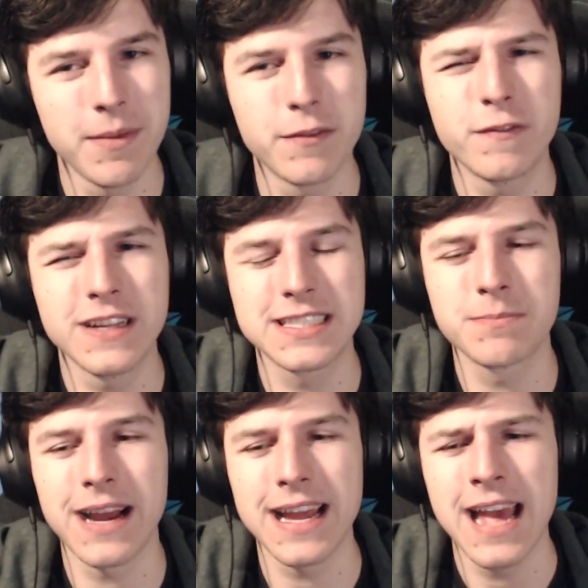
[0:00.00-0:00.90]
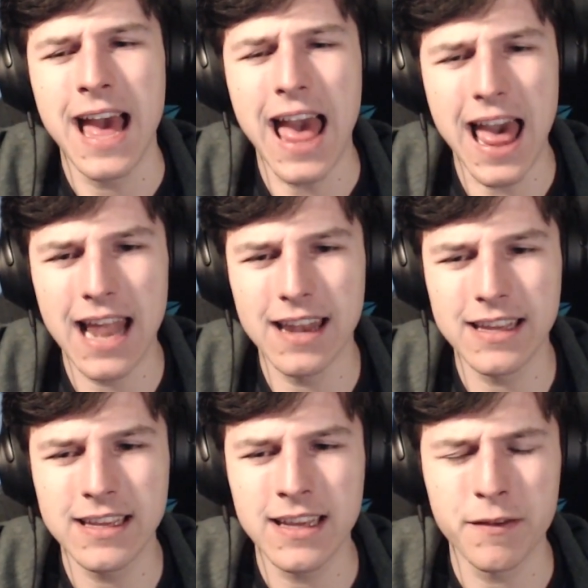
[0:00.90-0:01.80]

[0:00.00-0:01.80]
It fits my alley.